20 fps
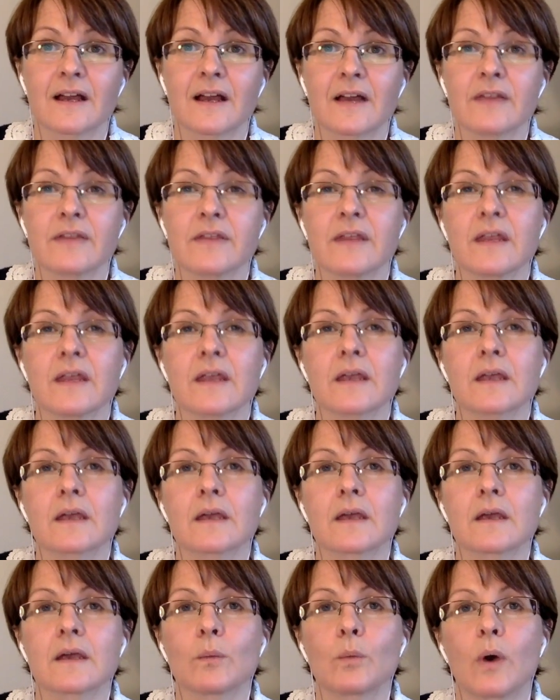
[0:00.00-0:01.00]
think
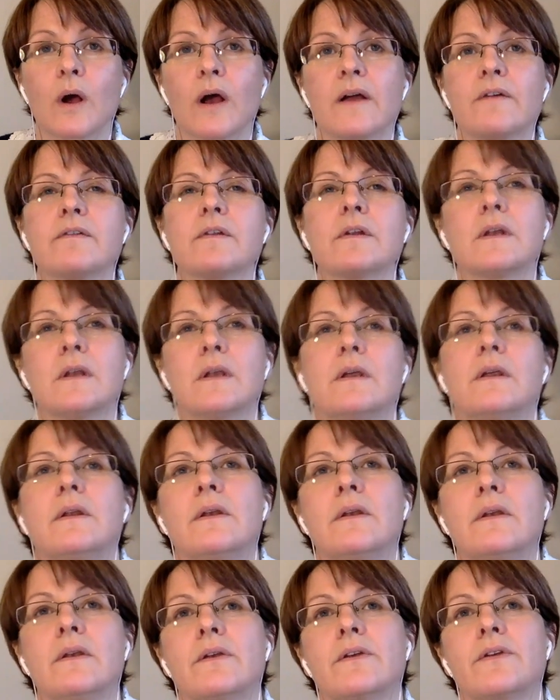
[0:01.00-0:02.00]
what I've
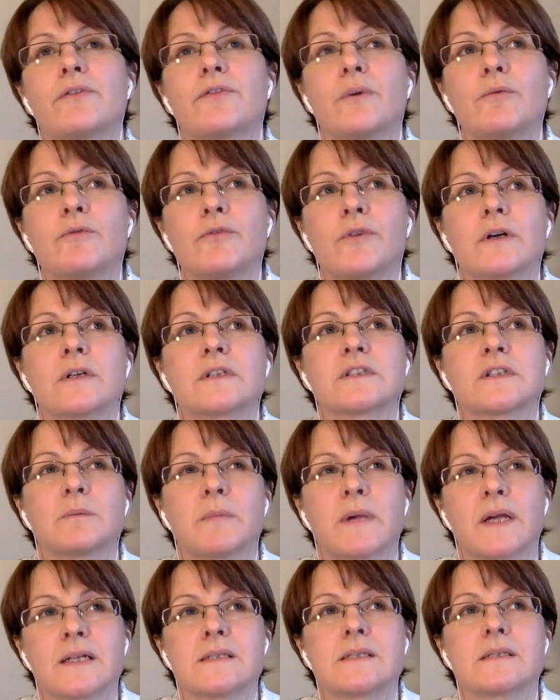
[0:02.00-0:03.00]
learned from functional
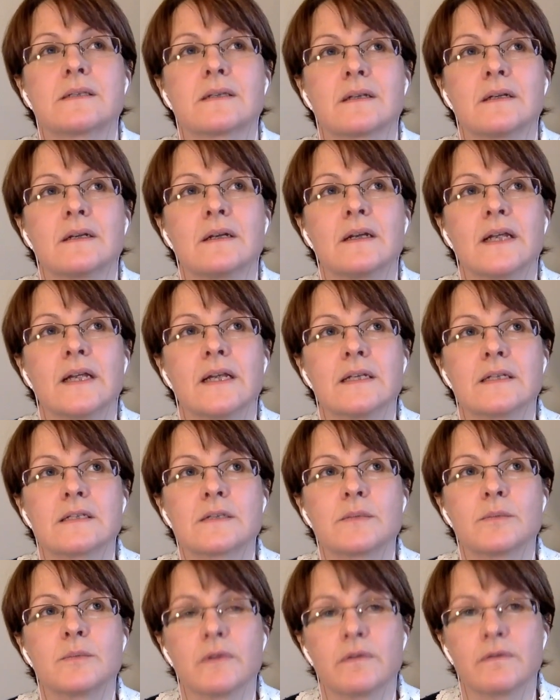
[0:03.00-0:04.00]
medicine is
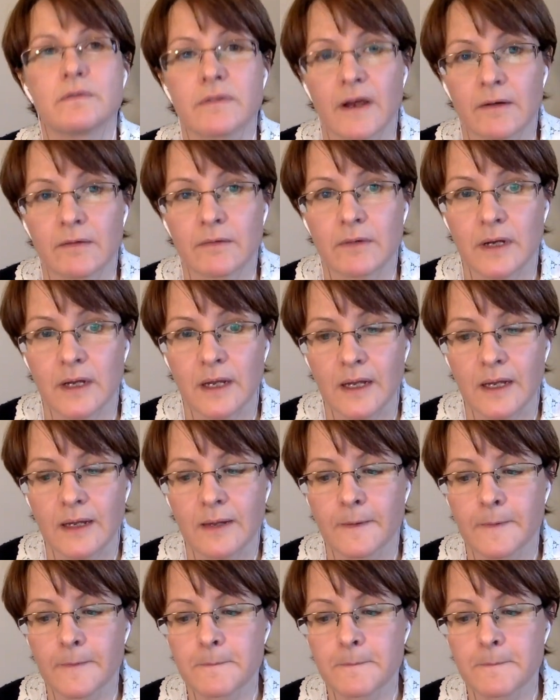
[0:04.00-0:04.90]
to be very